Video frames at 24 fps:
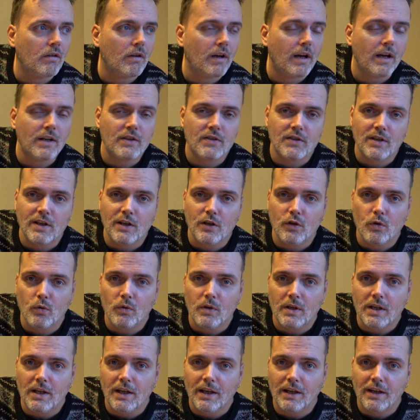I see
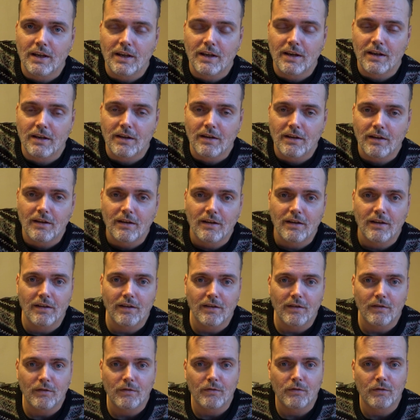Unique
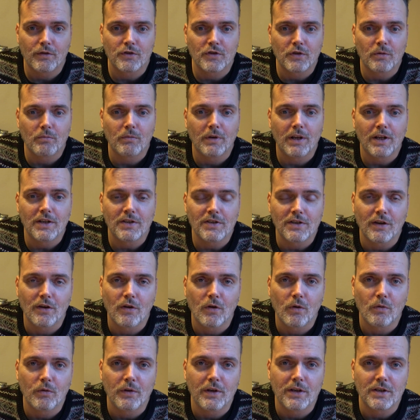for some days
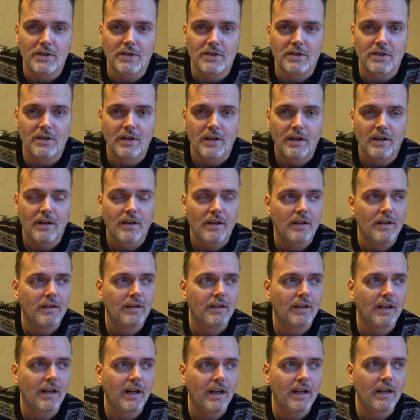ago this
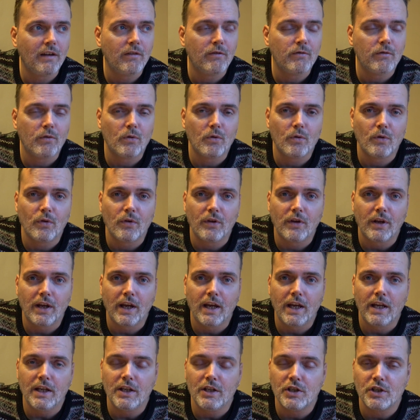Typhoon
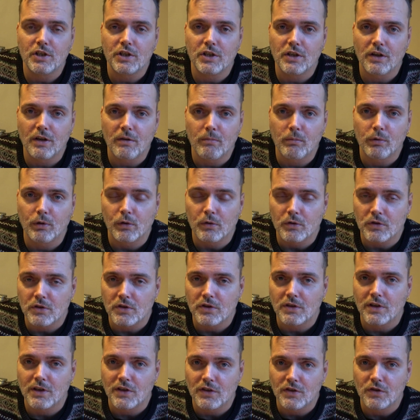H
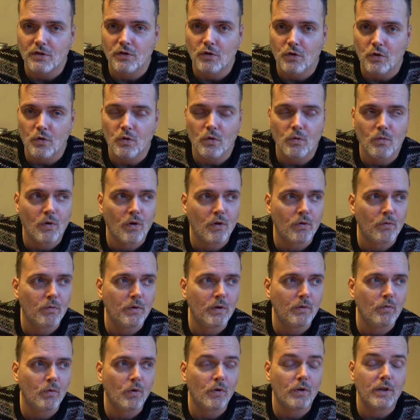Plus, this new one
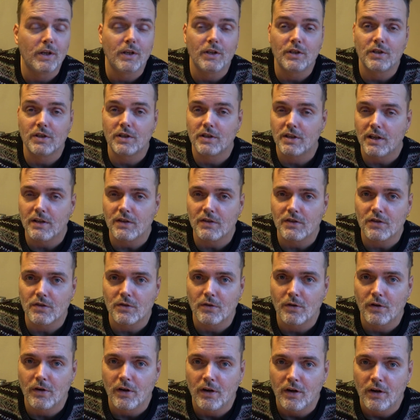with 1-inch
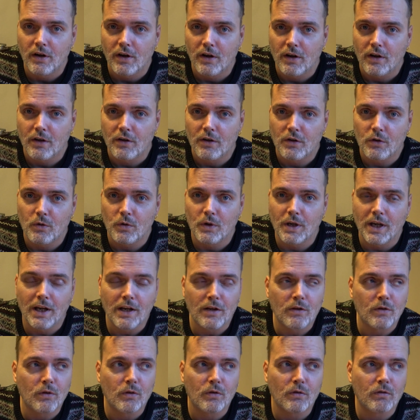sensor. You
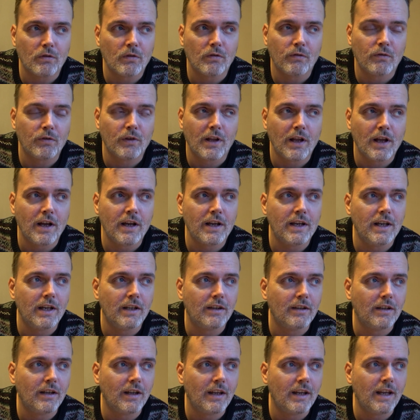cannot fly
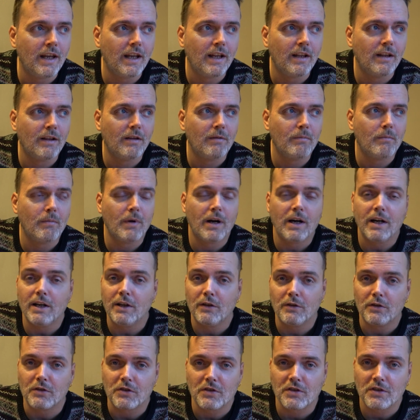it in
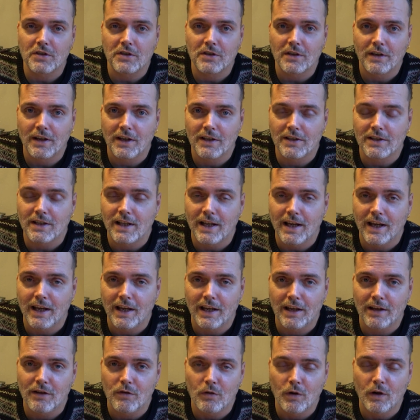minus. It's like
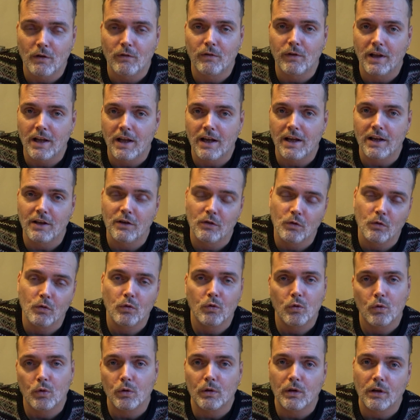you can fly to
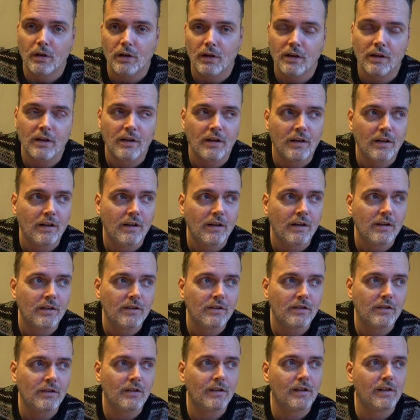null
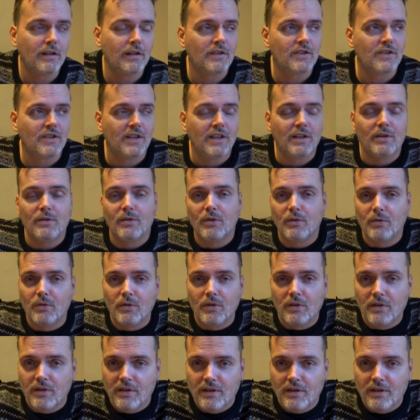till 0,